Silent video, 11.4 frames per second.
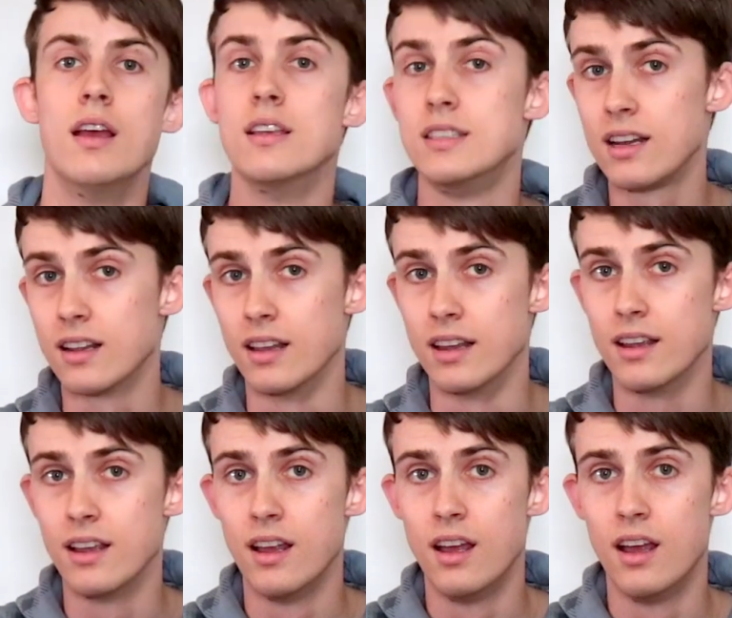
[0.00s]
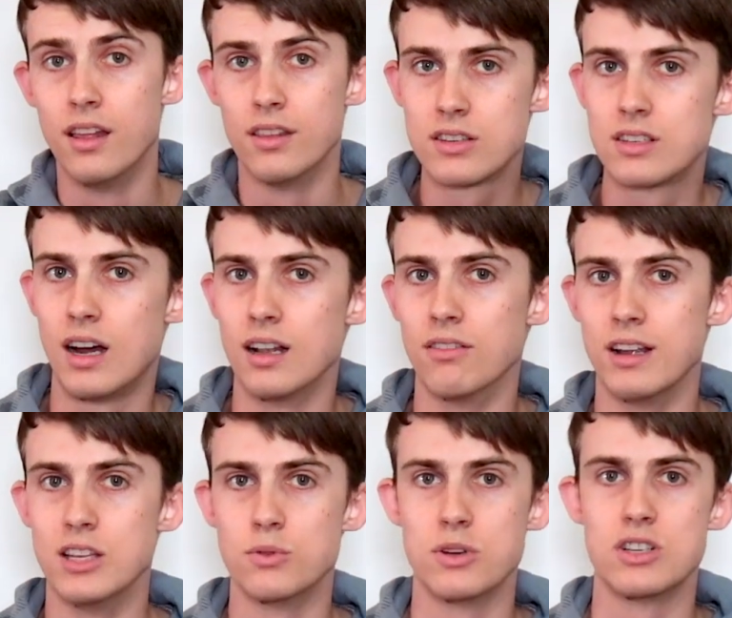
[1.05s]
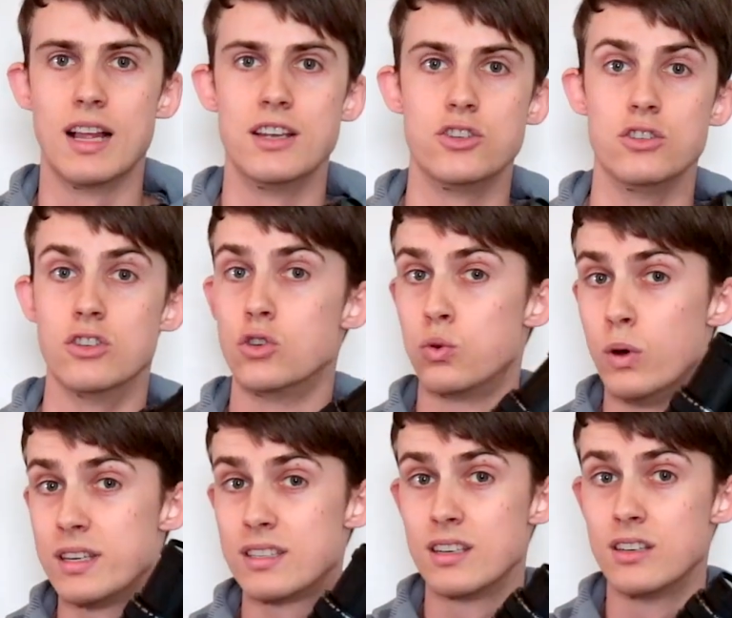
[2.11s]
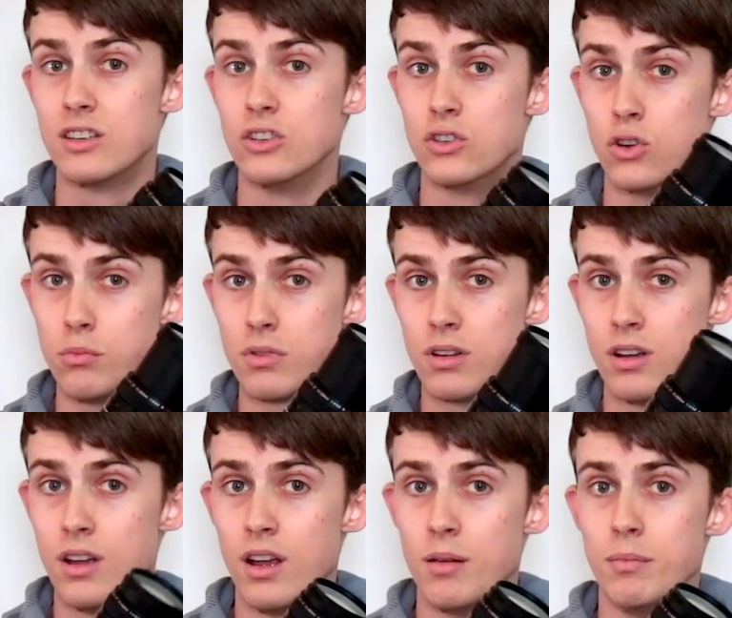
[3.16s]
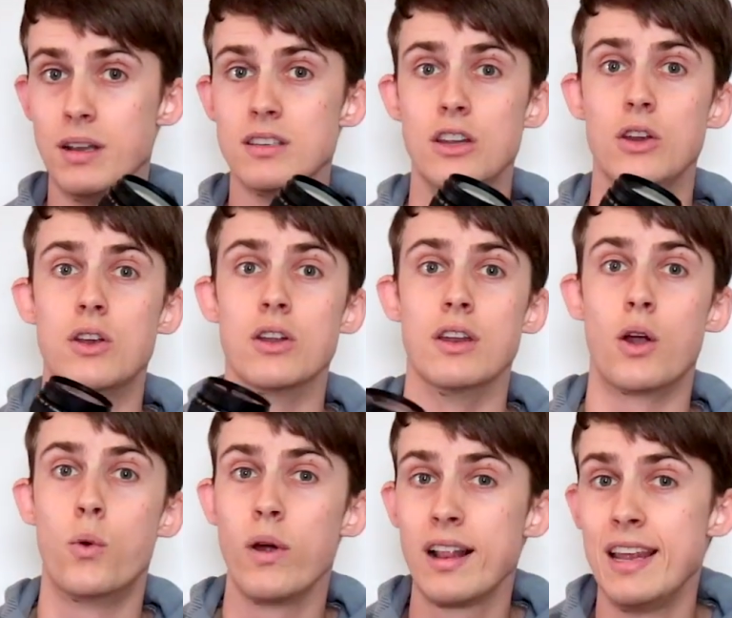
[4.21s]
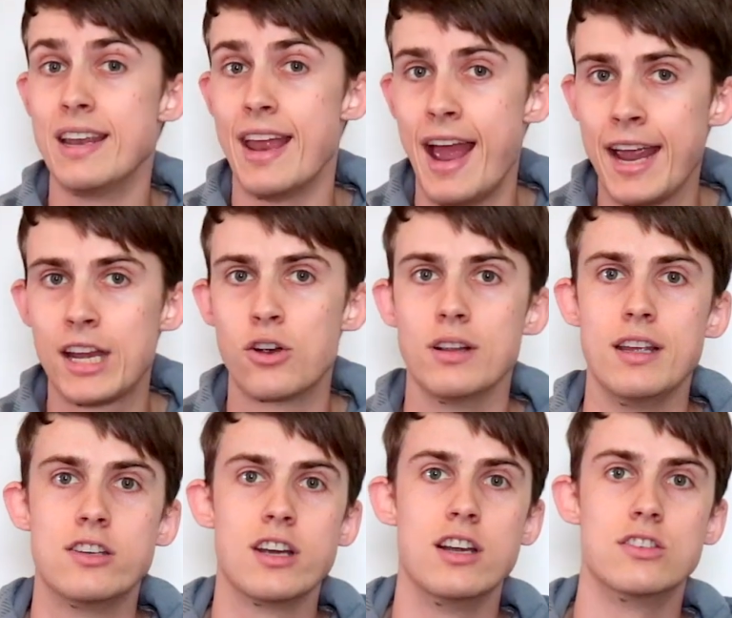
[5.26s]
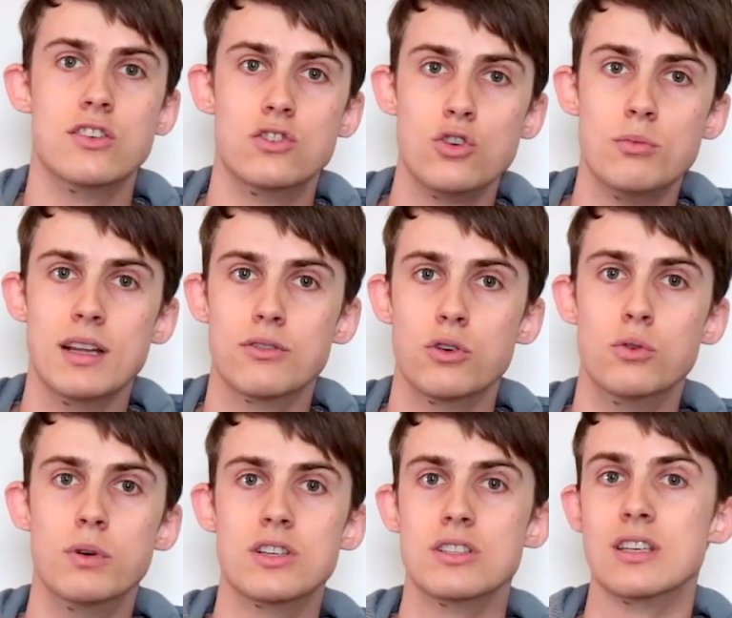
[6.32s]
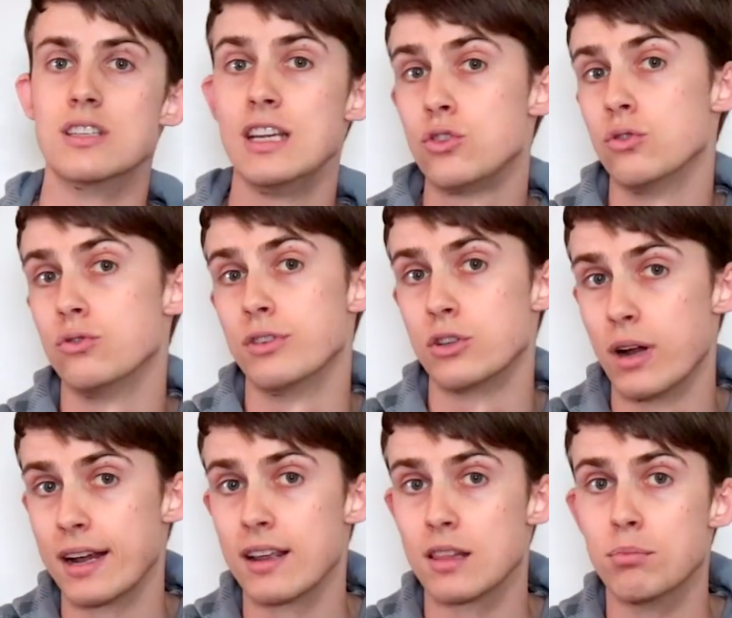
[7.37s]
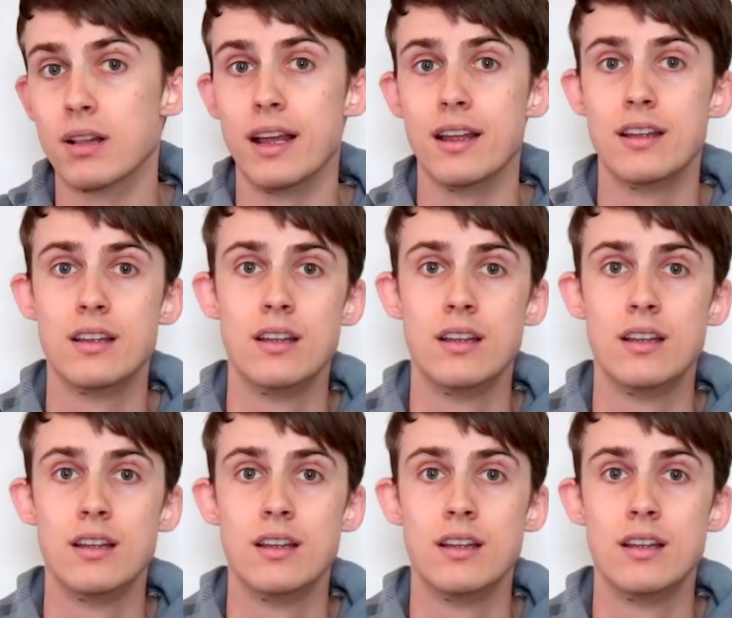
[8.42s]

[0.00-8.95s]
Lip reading: Secondly, this style of lens, which allows you to twist to zoom, means that you can quickly and accurately change the zoom level, which is essential for tracking the play.